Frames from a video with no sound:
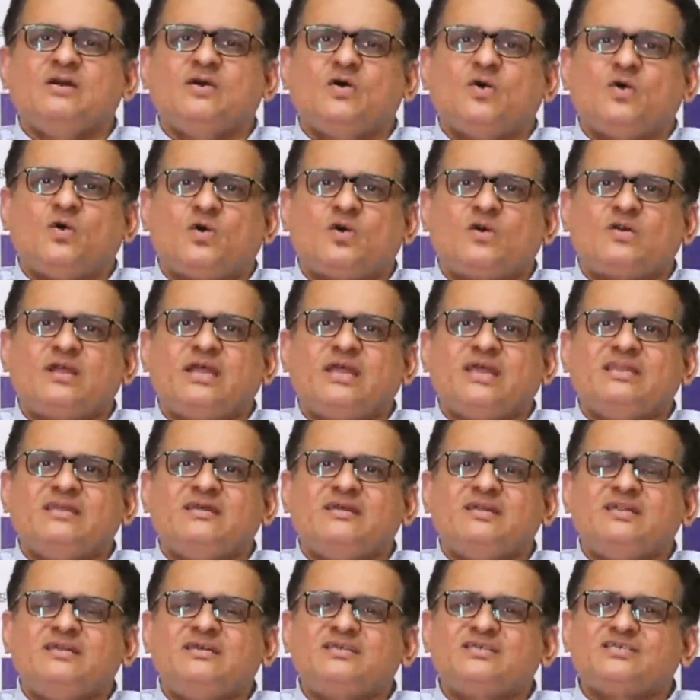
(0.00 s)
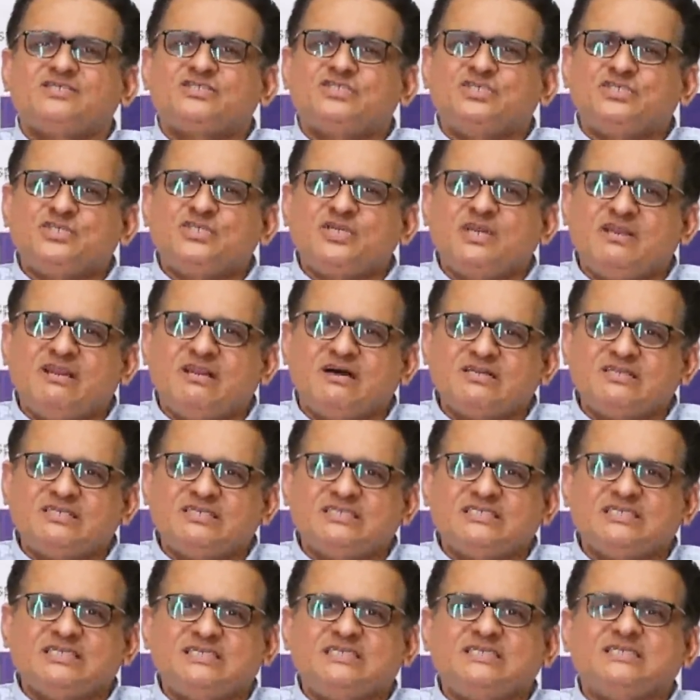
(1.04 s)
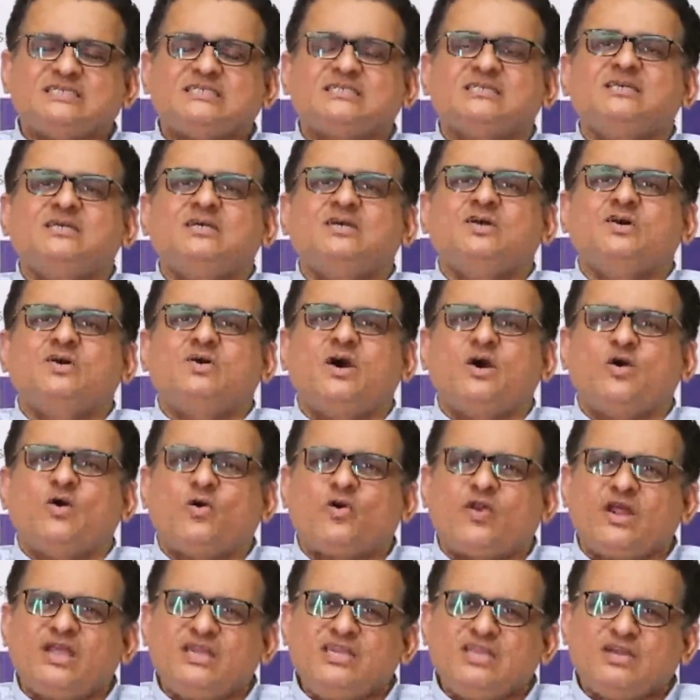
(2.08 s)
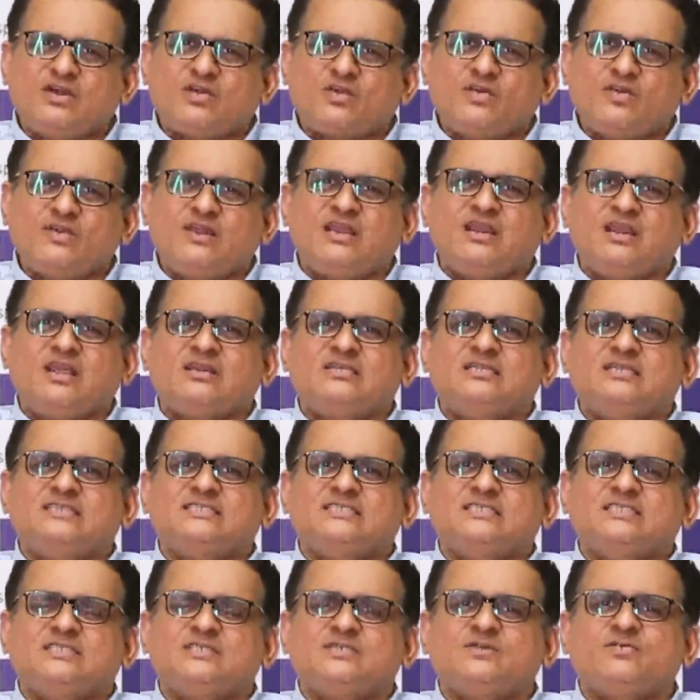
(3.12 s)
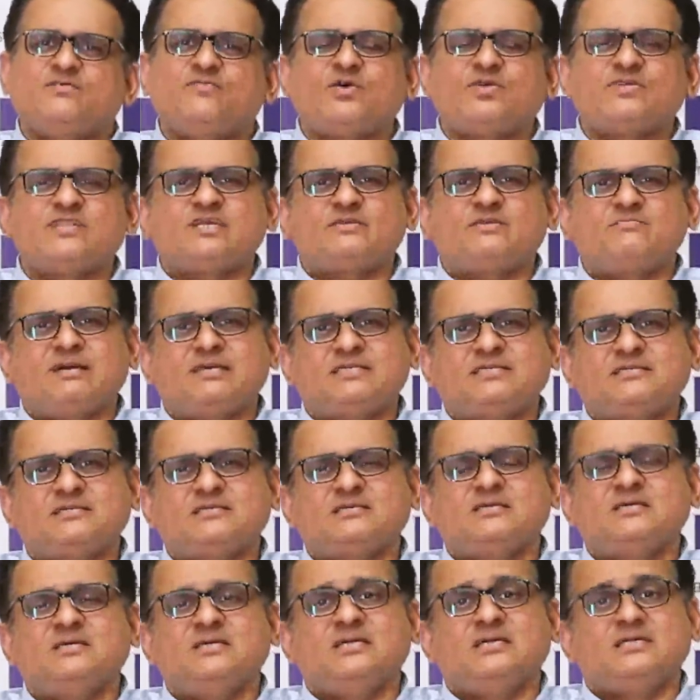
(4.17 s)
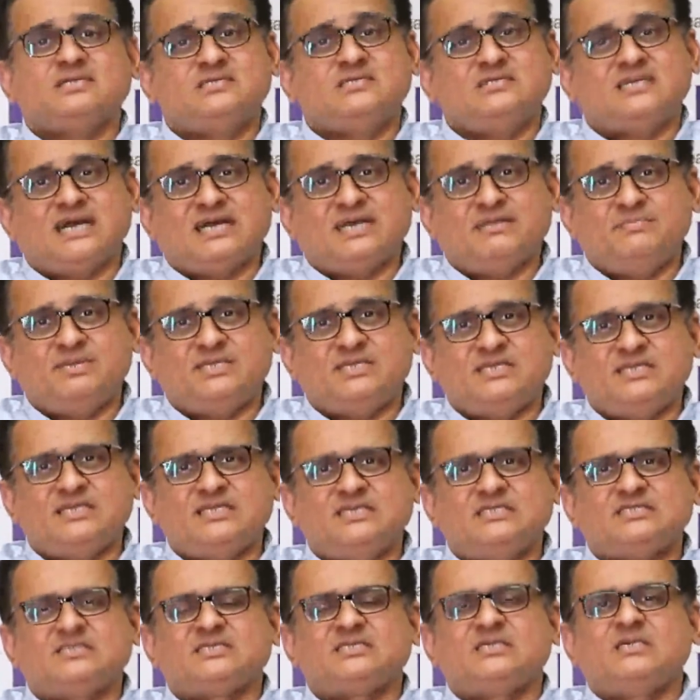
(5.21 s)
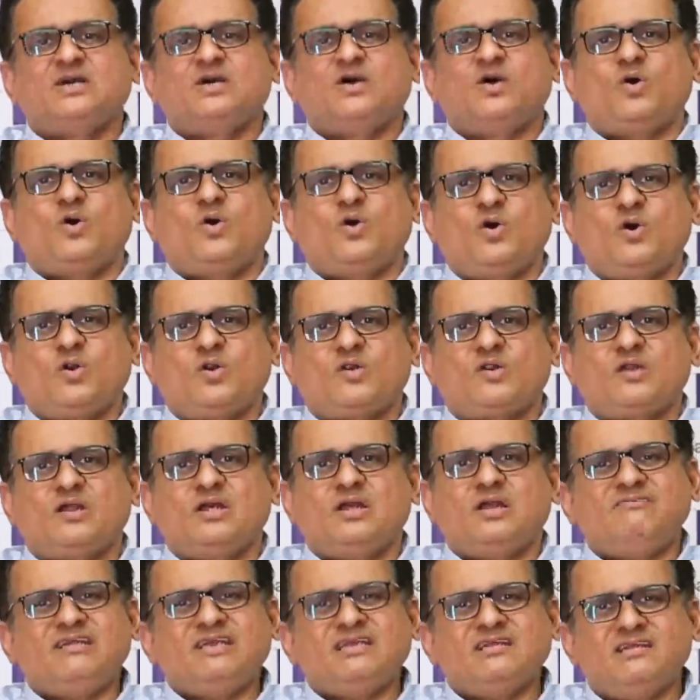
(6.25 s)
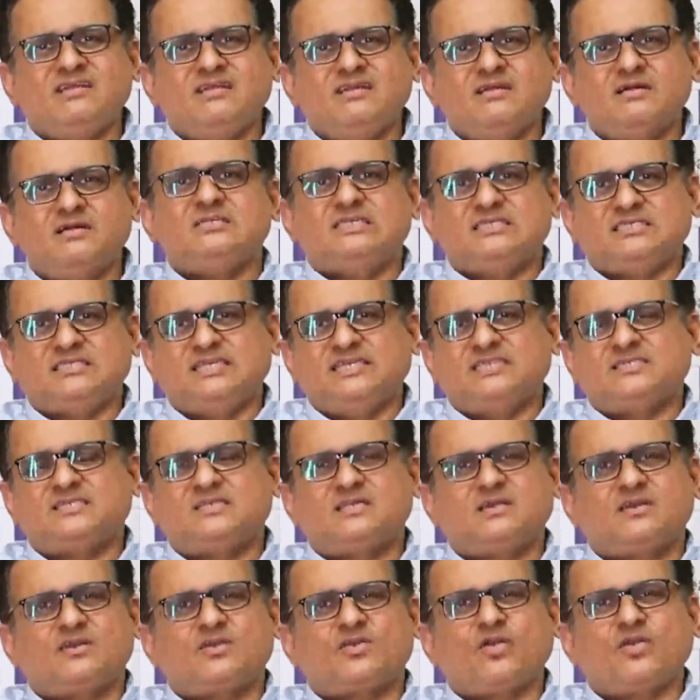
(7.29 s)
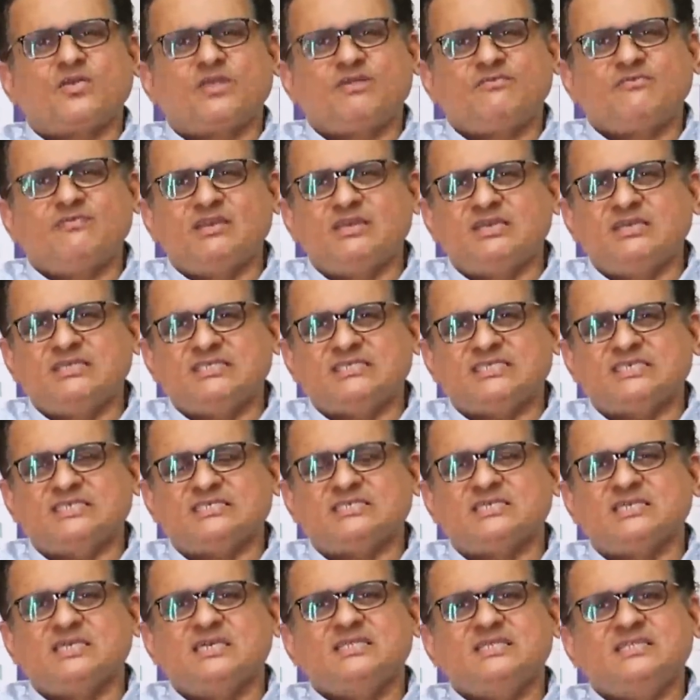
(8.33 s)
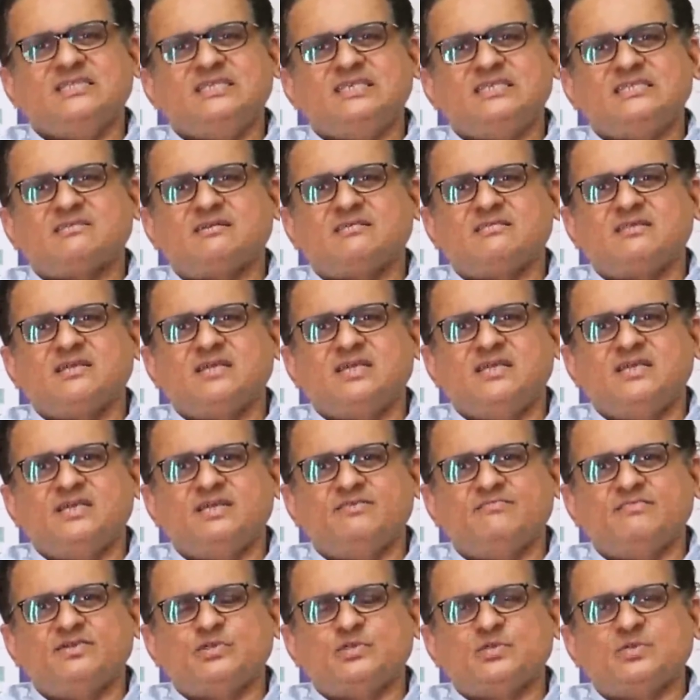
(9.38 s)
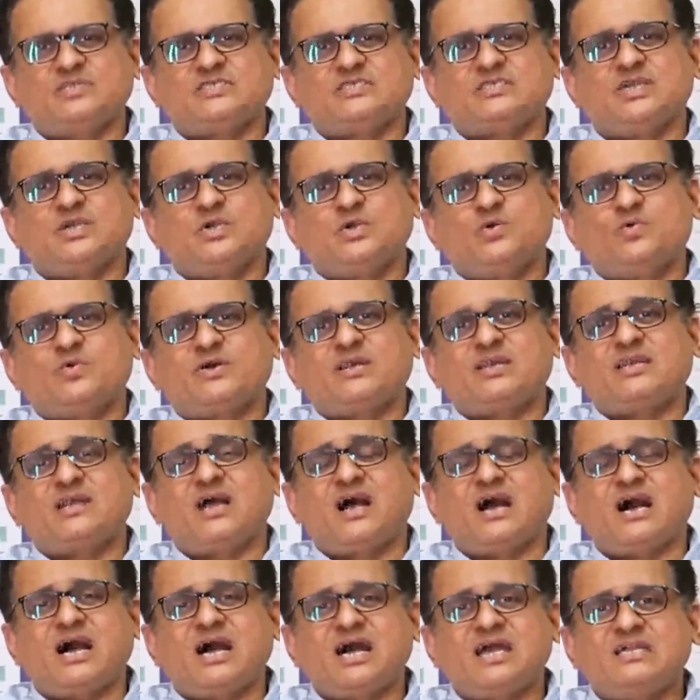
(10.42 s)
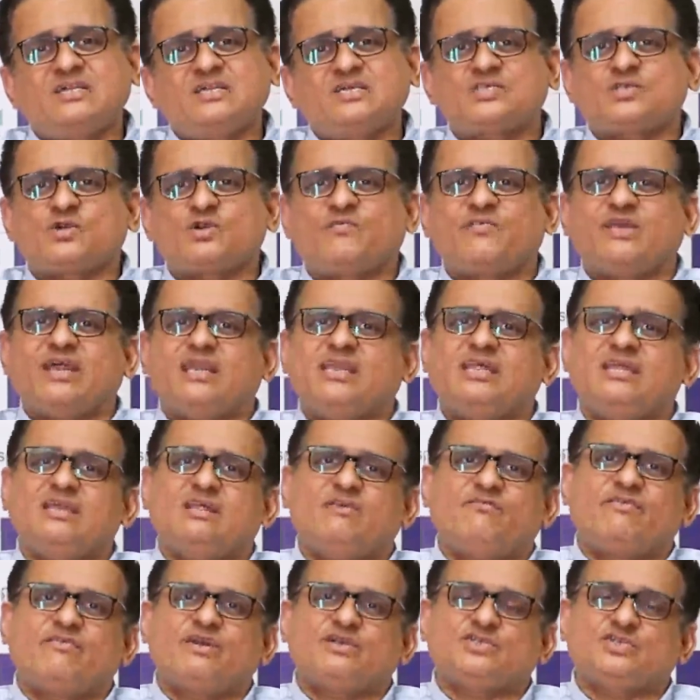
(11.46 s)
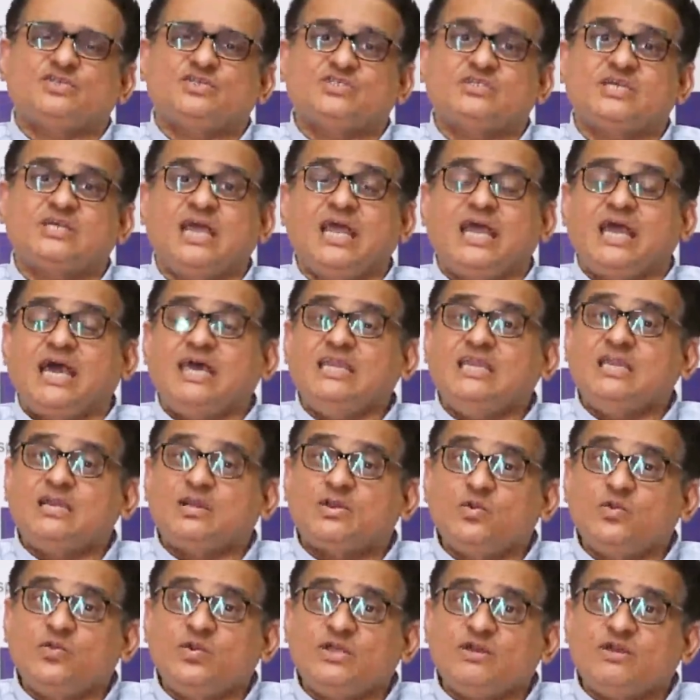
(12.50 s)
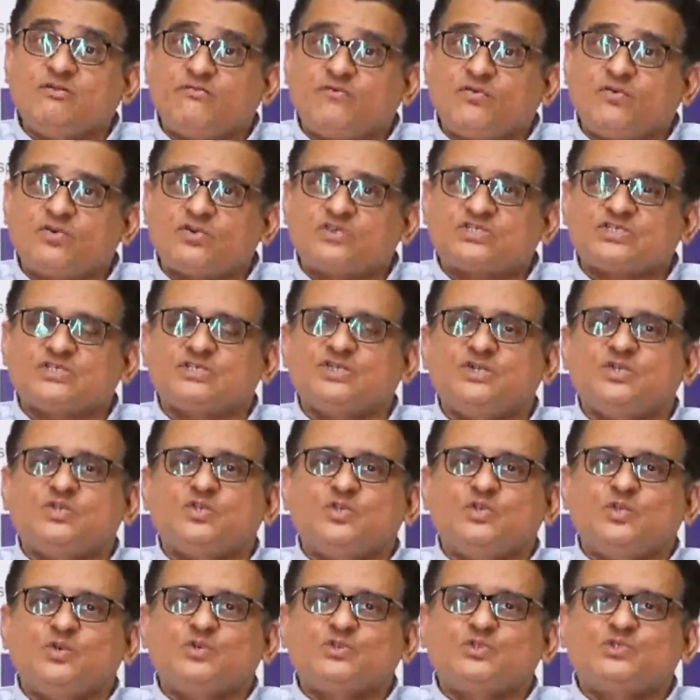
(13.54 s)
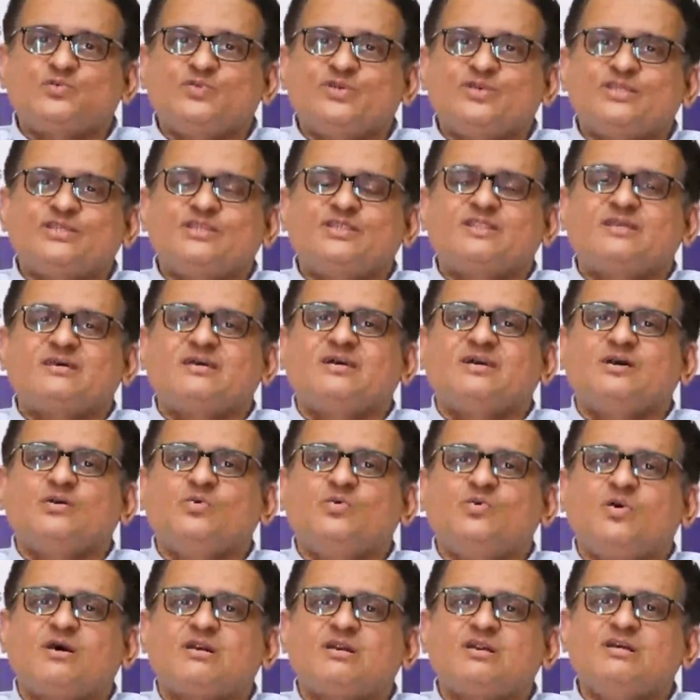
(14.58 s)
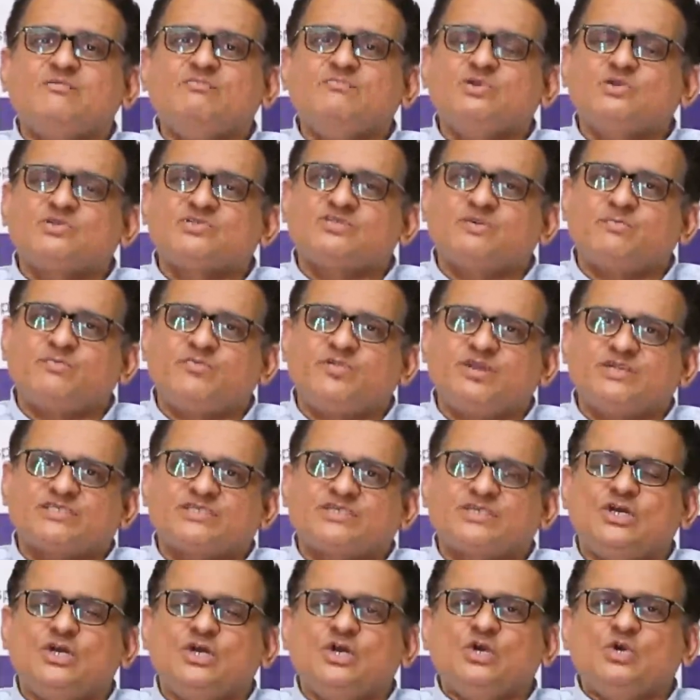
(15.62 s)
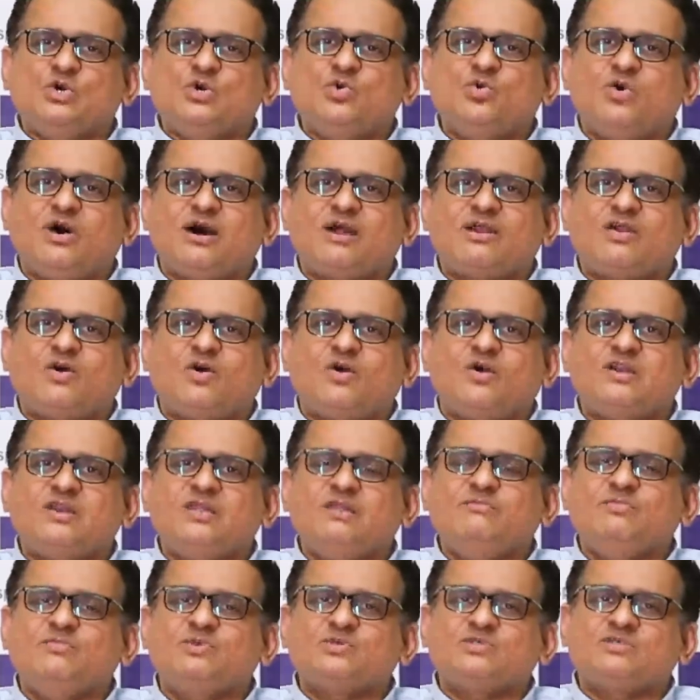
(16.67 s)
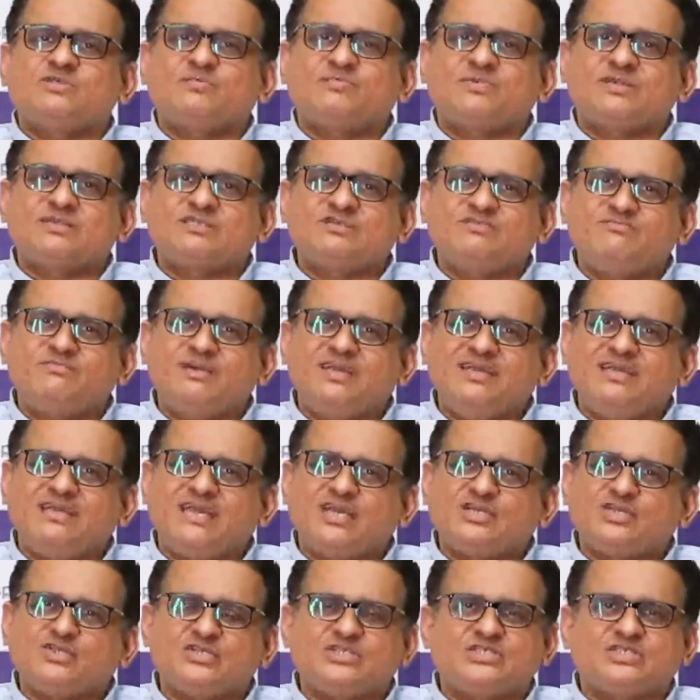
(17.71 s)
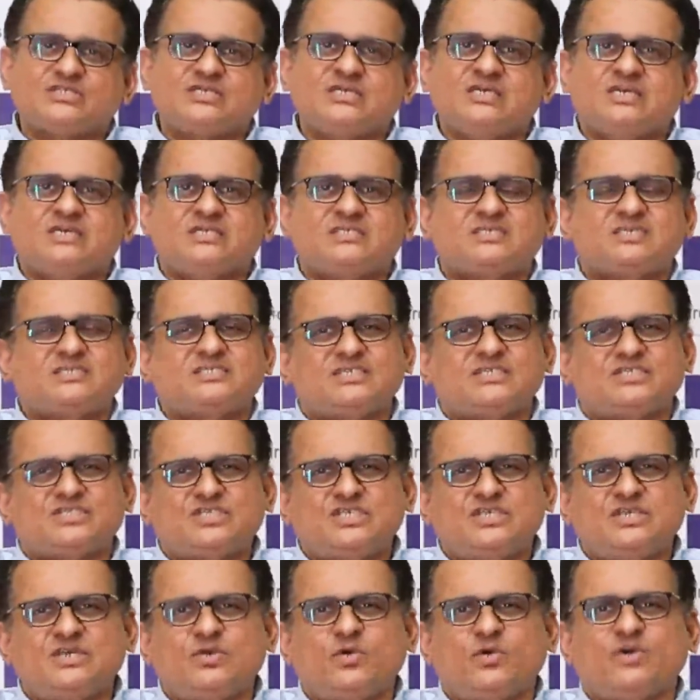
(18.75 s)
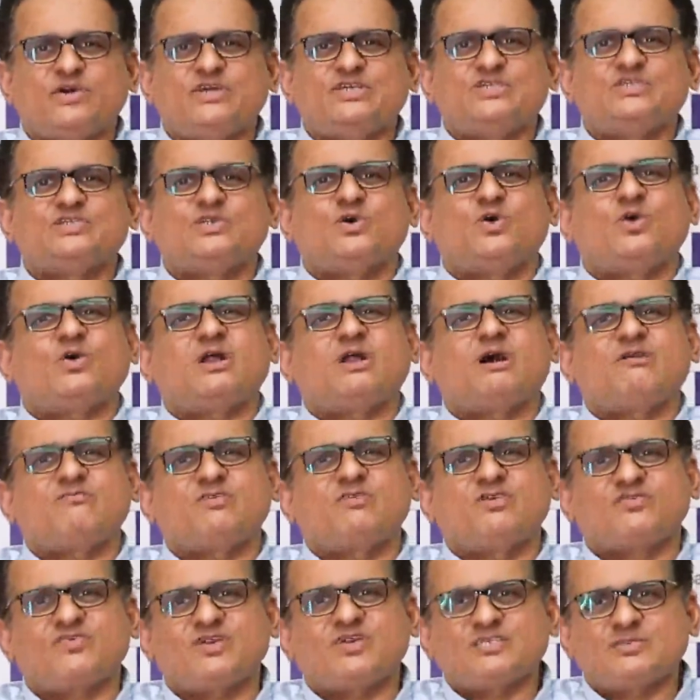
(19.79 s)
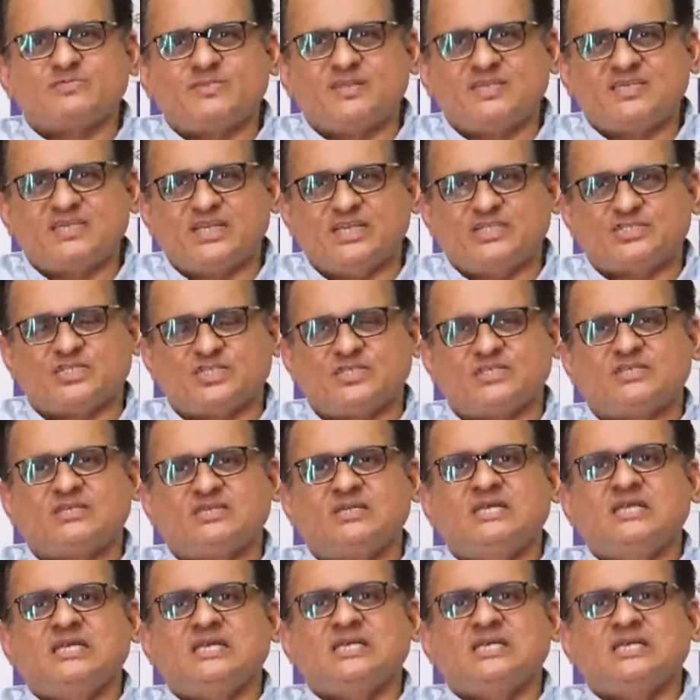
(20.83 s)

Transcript: or an interstitial lung disease, or any chronic lung disease, for that matter, diabetes or renal disease, chronic renal disease. These are the individuals who are at a high risk of getting infections, and including, of course, those who are immunosuppressed, who are on immunosuppressive medications such as steroids or after transplantation,